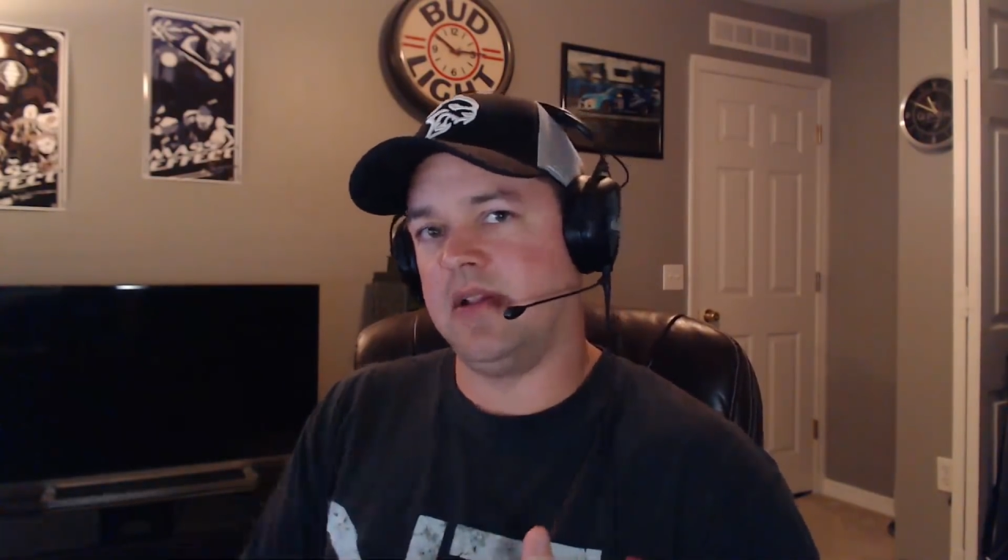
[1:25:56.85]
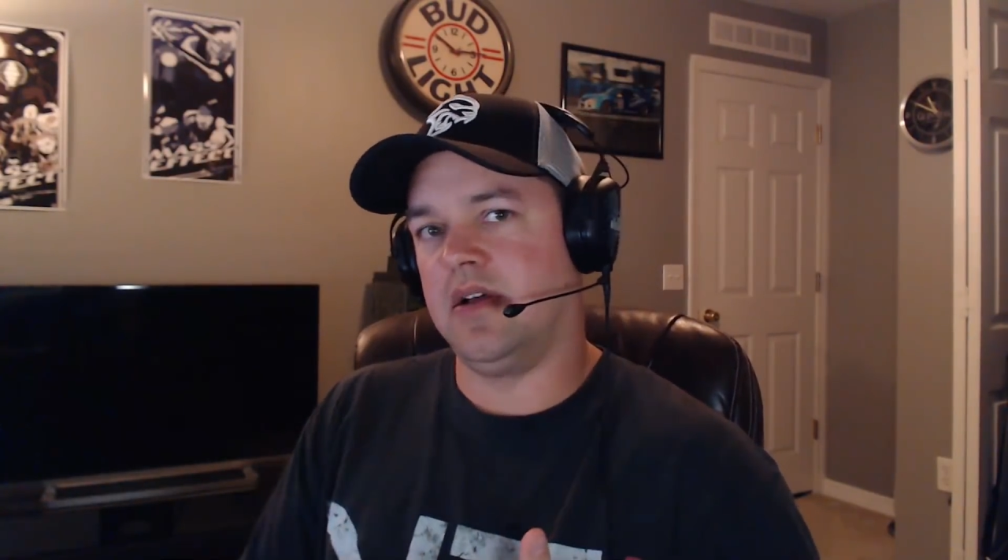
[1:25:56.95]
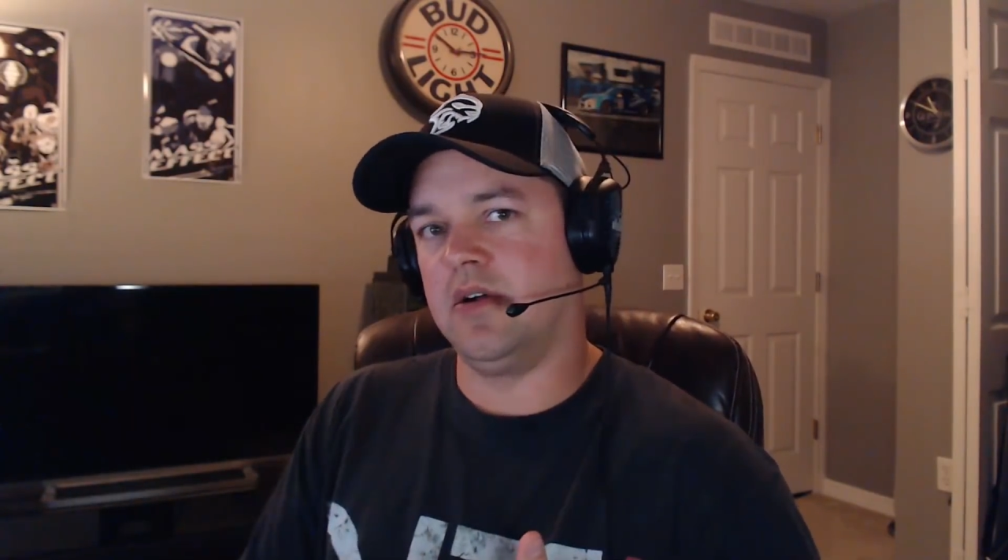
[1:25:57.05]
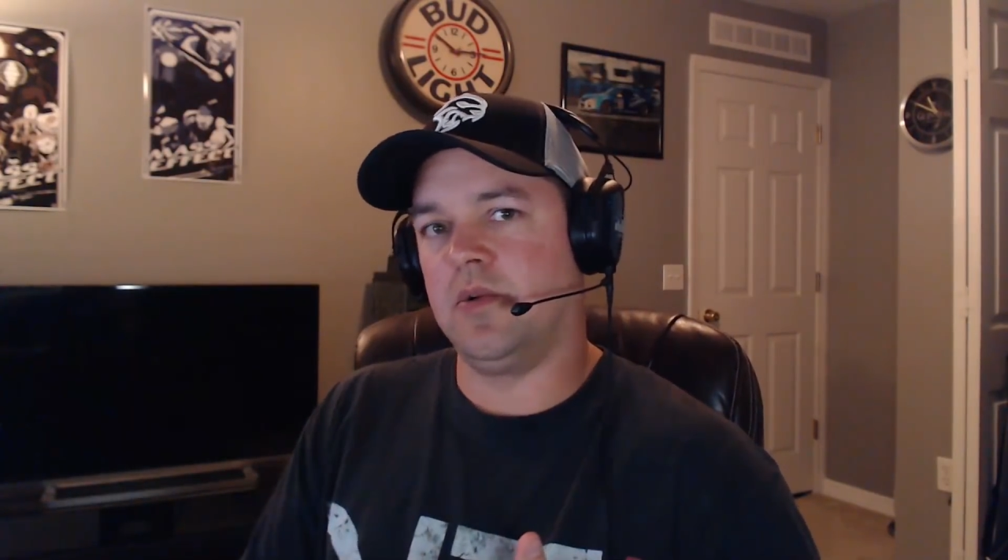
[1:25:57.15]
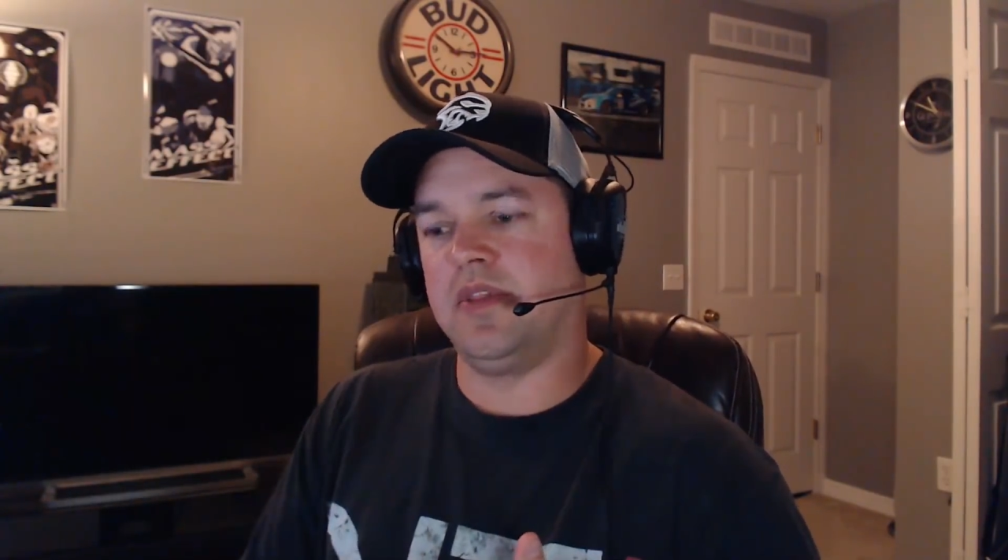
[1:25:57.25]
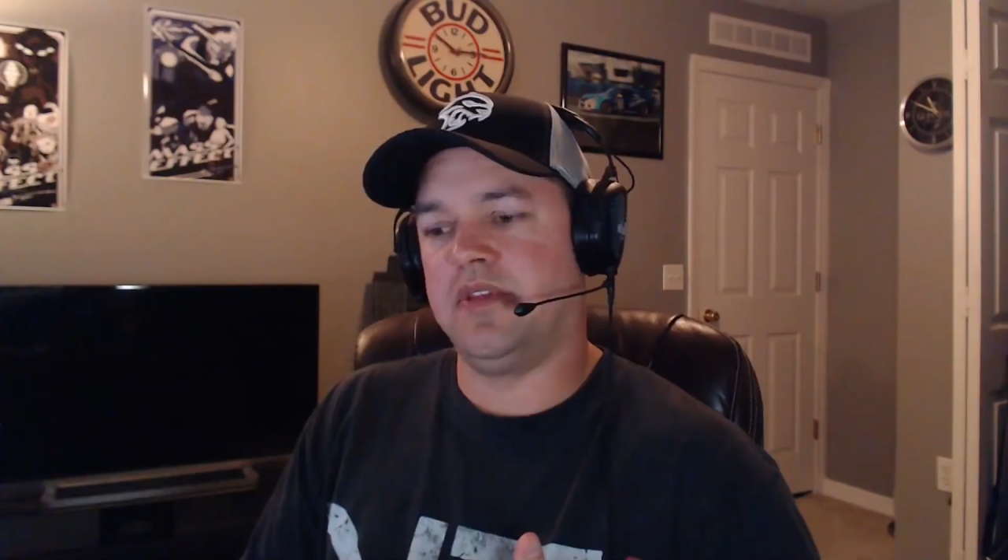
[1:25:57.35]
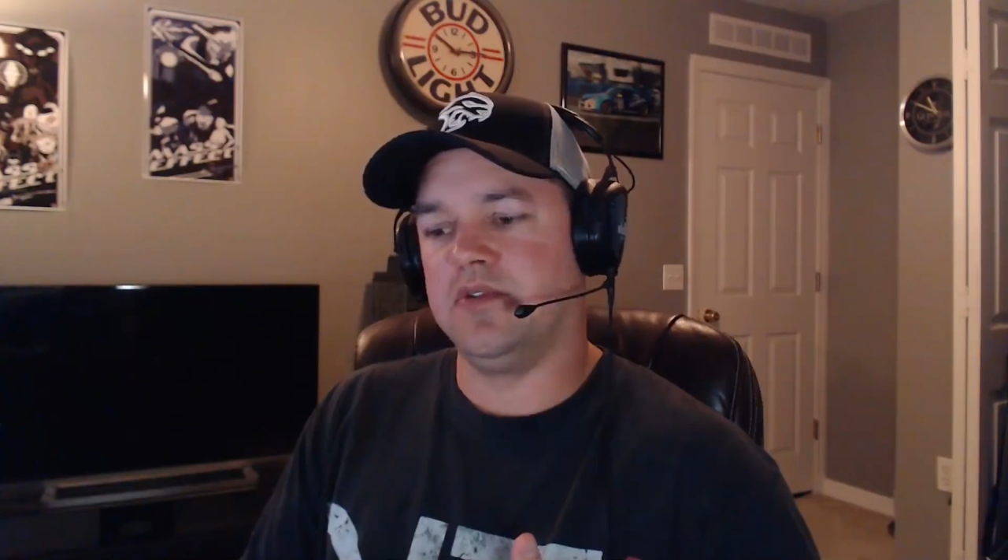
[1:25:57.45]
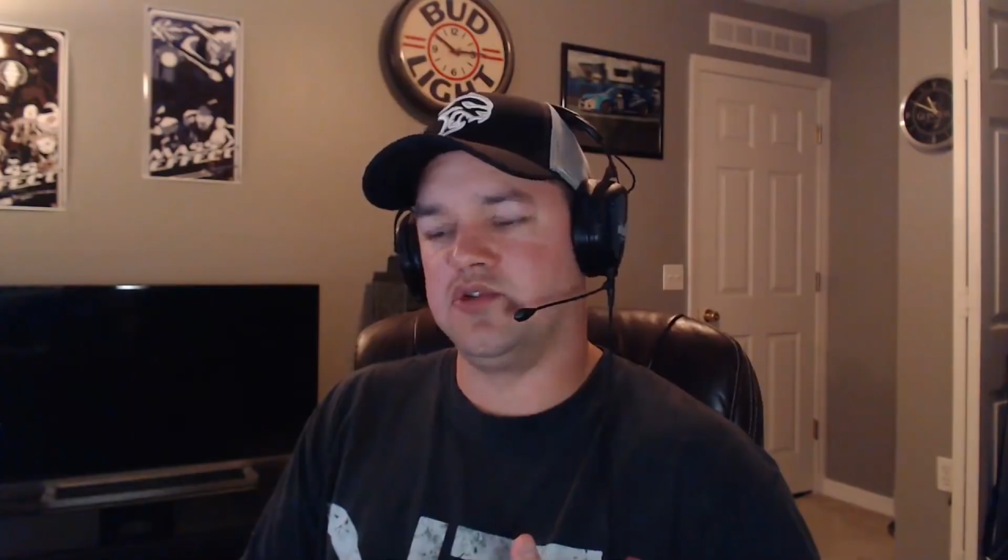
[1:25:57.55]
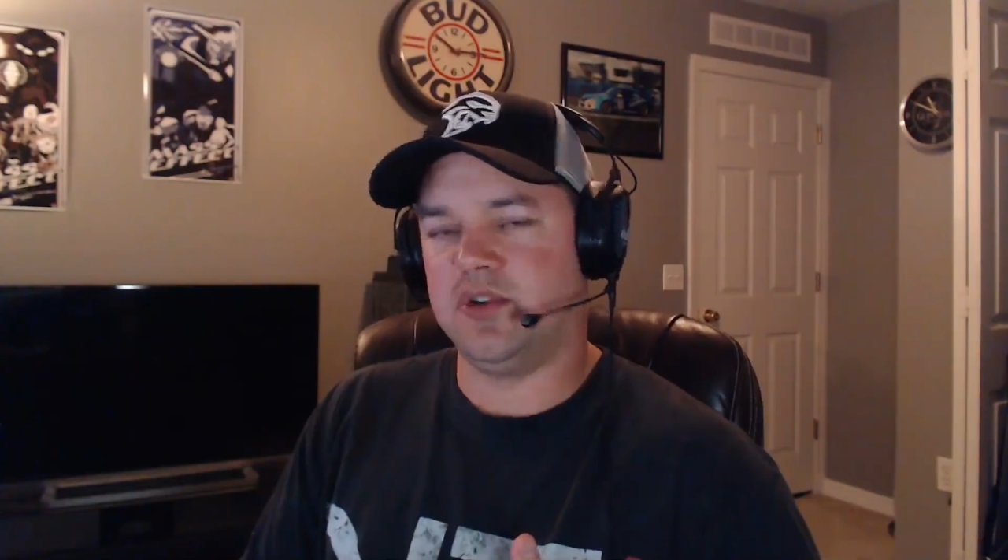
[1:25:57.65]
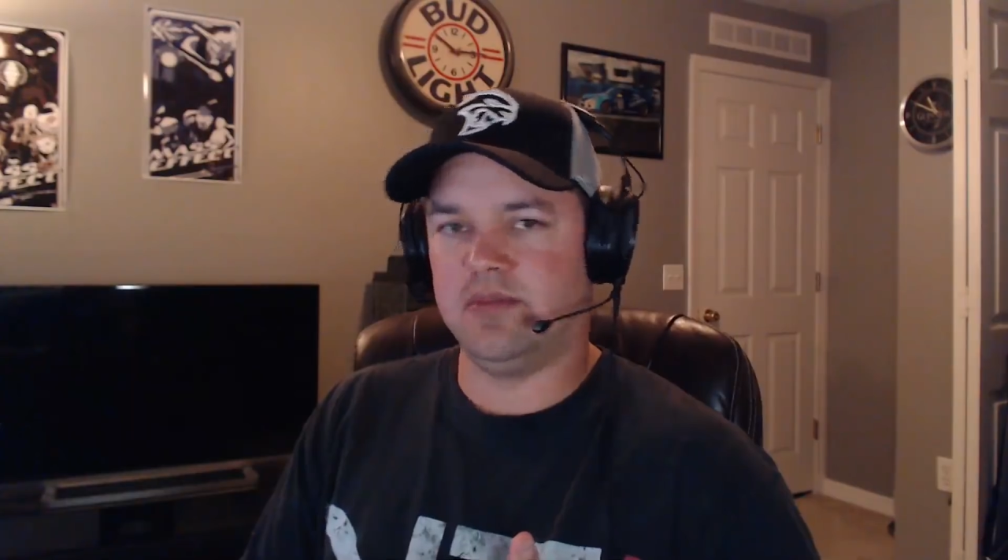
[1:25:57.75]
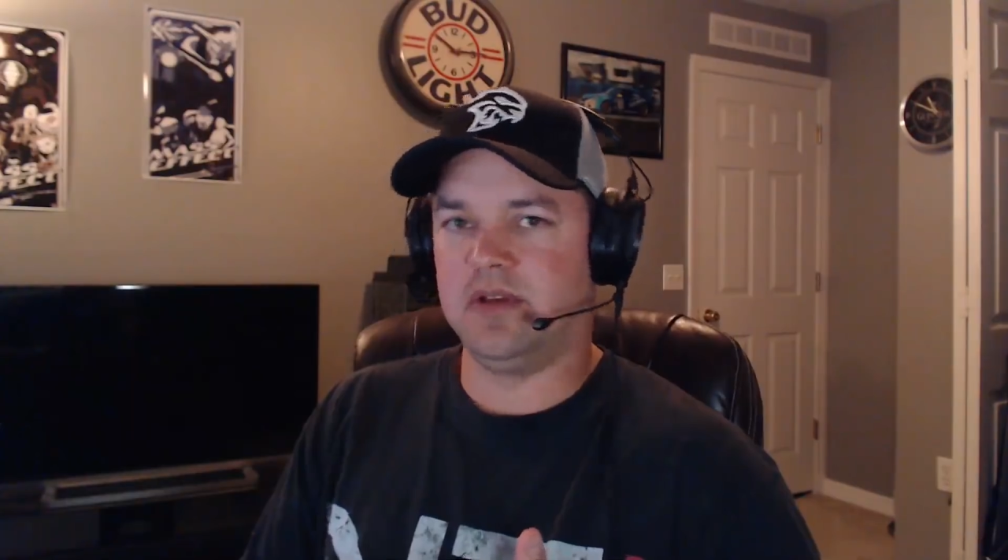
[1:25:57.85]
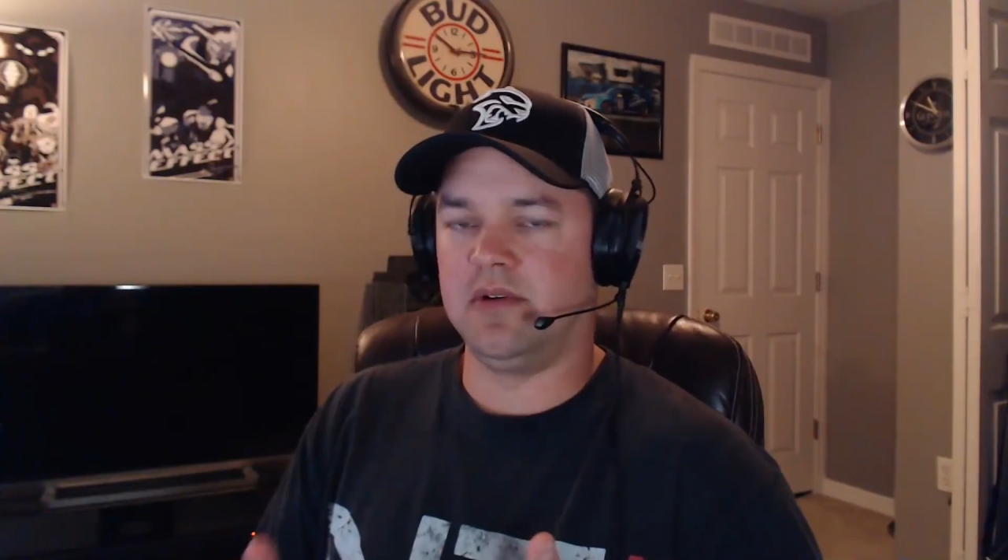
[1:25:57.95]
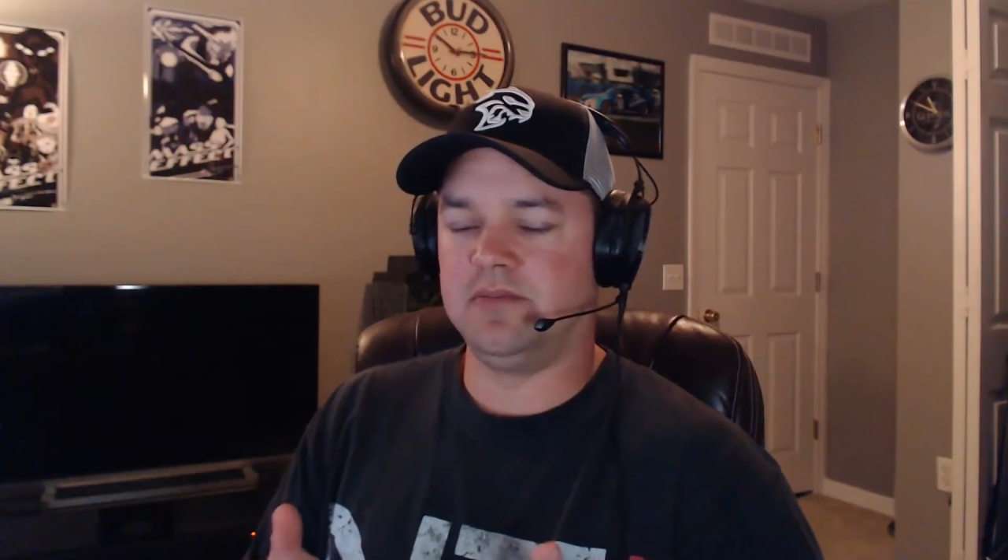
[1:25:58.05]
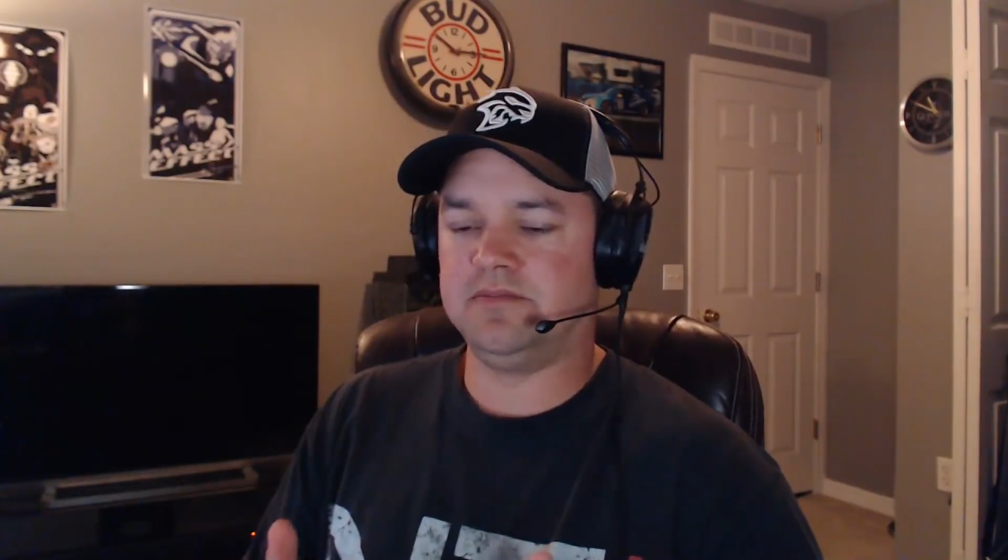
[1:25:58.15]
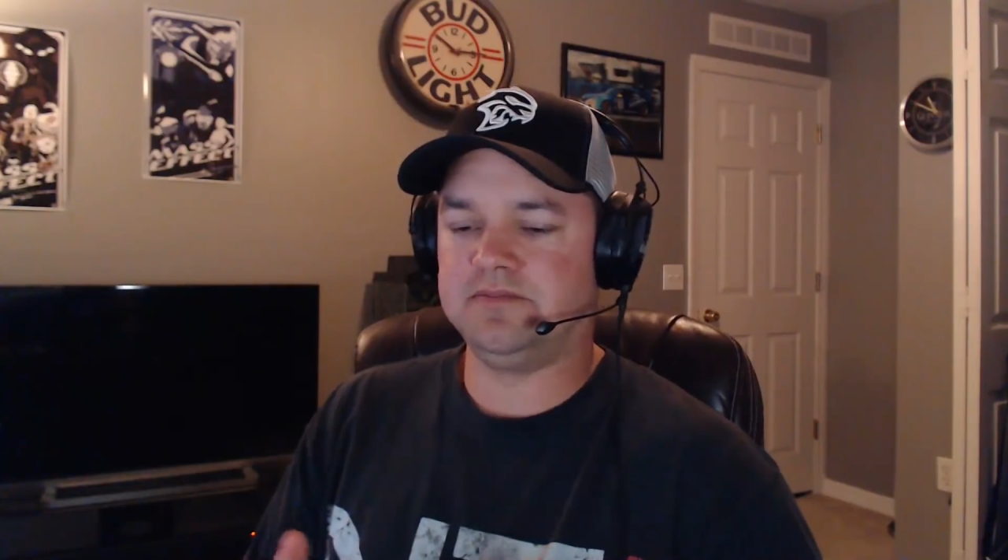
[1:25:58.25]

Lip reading: along with your trim level.